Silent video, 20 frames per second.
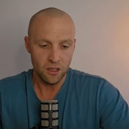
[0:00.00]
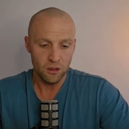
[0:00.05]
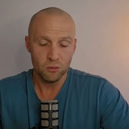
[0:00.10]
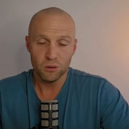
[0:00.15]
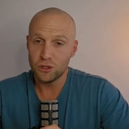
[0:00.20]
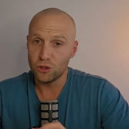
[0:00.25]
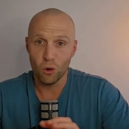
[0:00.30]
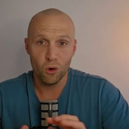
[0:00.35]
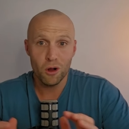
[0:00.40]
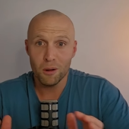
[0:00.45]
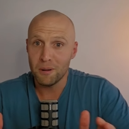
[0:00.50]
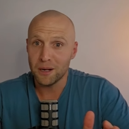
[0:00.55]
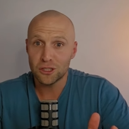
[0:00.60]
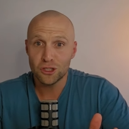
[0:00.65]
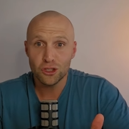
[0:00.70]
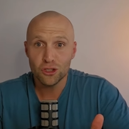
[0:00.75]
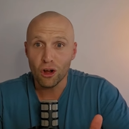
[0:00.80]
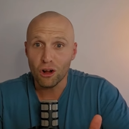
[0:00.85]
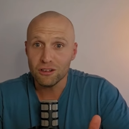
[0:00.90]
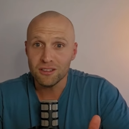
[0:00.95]
We talk about
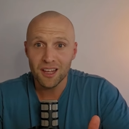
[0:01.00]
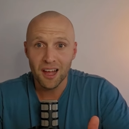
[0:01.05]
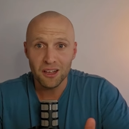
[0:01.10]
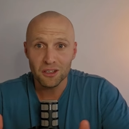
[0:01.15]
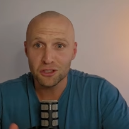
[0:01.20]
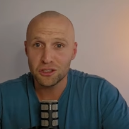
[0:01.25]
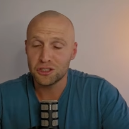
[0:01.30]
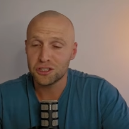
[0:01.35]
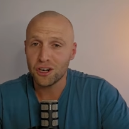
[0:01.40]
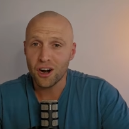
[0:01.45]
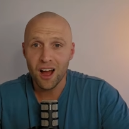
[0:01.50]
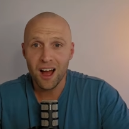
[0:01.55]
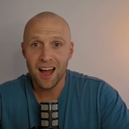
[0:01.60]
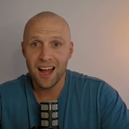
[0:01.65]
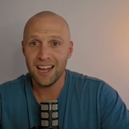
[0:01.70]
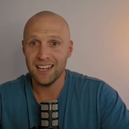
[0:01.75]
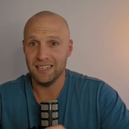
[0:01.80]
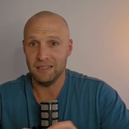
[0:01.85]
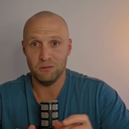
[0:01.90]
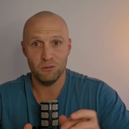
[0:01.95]
Stockdale's
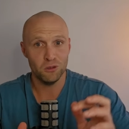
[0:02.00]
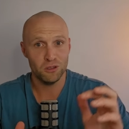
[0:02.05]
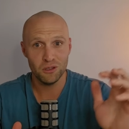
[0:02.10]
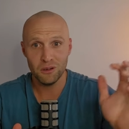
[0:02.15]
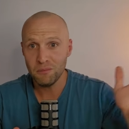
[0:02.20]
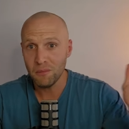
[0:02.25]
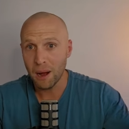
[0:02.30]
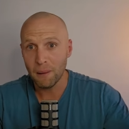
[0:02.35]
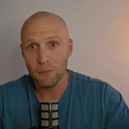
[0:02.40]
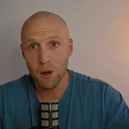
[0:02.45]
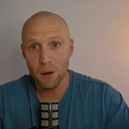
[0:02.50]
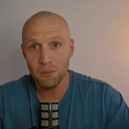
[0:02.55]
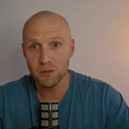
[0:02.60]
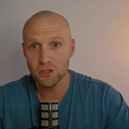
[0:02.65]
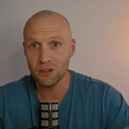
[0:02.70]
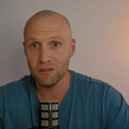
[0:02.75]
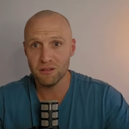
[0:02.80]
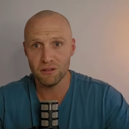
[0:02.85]
try was in my moment of